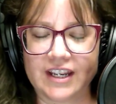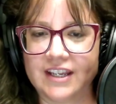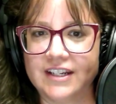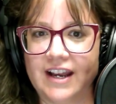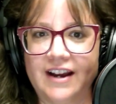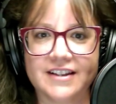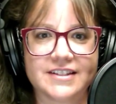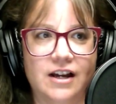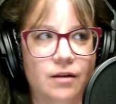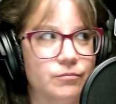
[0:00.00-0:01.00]
It has
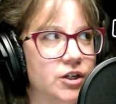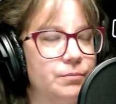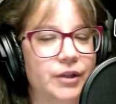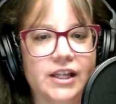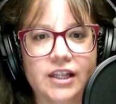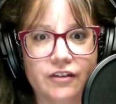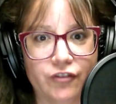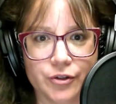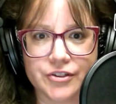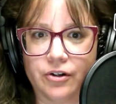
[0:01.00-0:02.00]
come completely
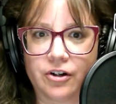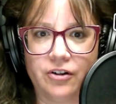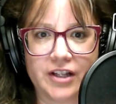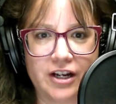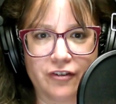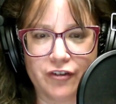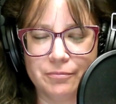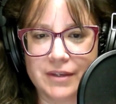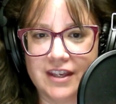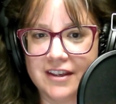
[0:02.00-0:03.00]
full circle here for
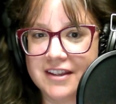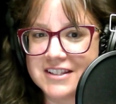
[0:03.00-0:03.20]
me,